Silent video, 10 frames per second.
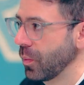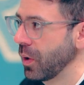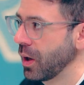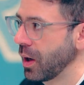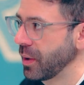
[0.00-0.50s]

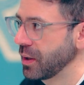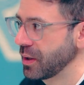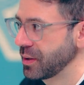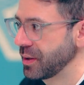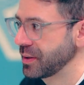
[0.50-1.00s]
Well, I mean,
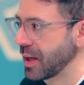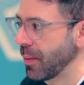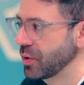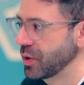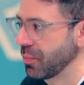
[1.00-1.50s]
the
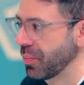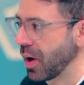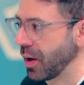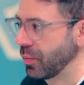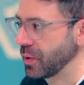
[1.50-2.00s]
establishing
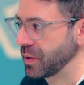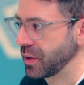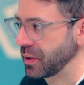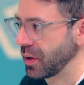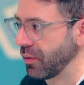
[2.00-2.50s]
part was
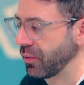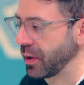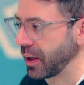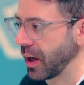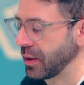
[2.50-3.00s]
the tough.
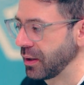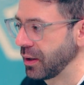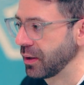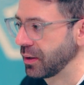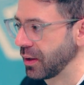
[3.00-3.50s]
Like, I
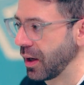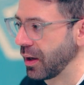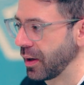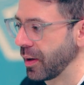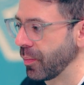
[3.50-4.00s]
needed
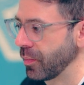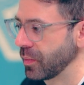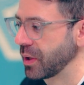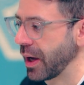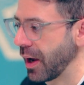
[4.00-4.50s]

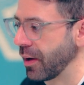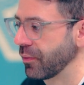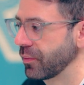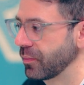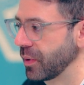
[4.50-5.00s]
to
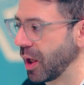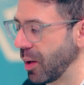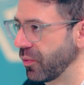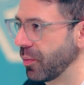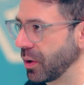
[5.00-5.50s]
have
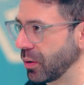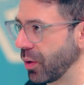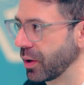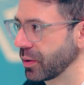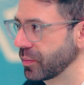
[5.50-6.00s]
help from a
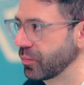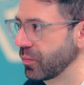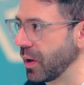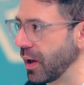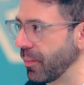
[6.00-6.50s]
lawyer.
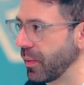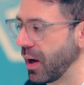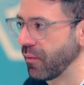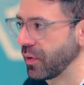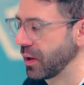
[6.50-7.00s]

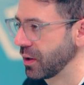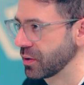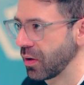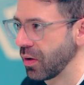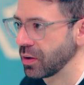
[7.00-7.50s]
Everything
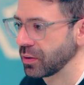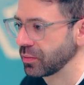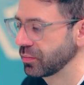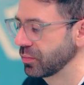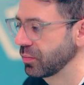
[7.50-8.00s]
is
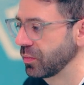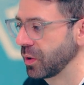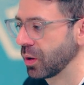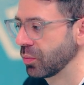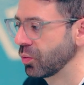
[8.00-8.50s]
all,
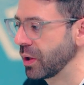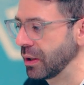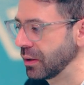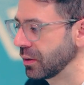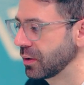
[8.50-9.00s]

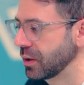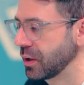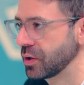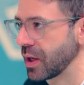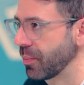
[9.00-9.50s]
written
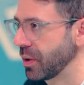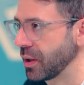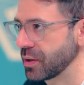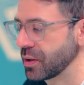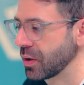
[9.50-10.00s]
in
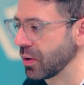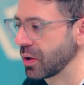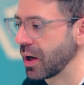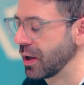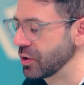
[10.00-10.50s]
Japanese. It's all
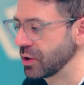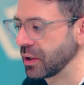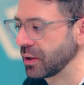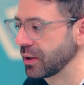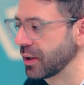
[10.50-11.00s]
kanji.